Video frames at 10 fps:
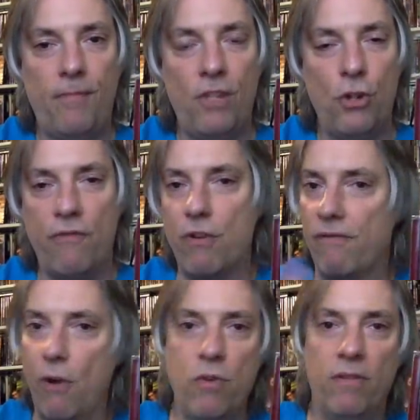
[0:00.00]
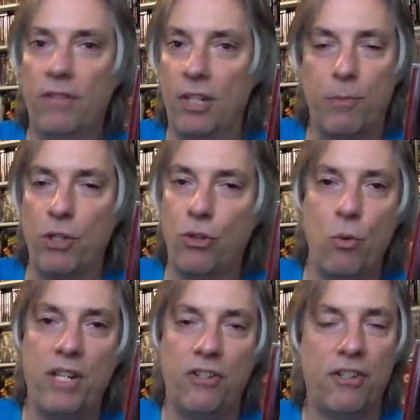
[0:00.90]
So if you're voting, it's been two
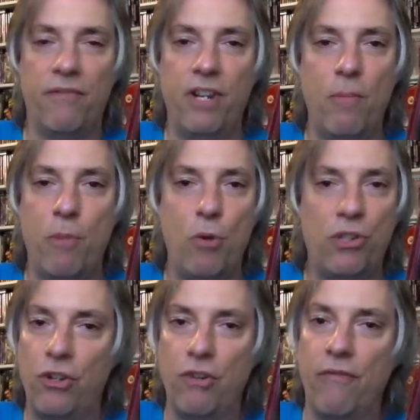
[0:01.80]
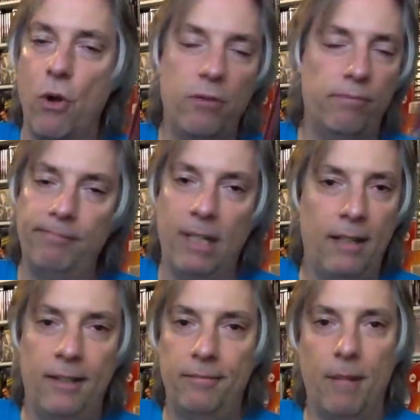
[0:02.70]
weeks since the video posted, and you're voting,
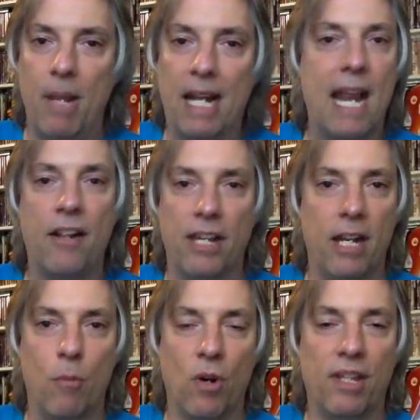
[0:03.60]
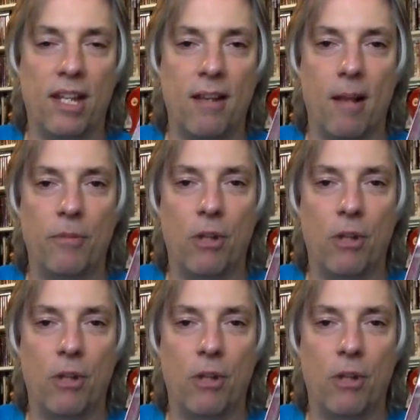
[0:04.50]
I'm not counting it anymore at that time.